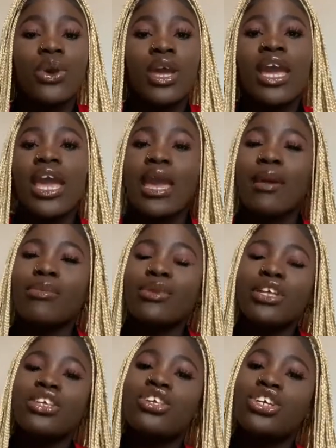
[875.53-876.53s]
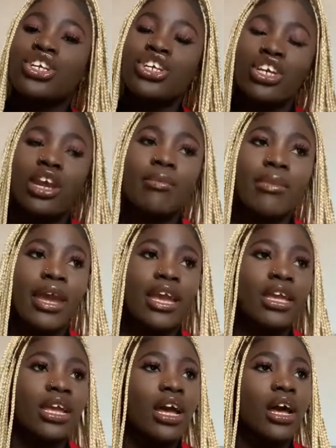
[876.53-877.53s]
and please share my
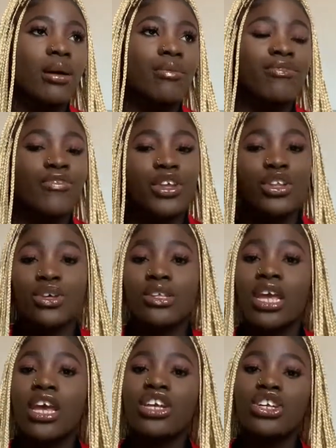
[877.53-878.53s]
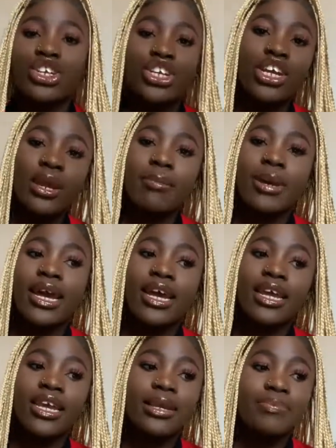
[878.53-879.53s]
videos, share my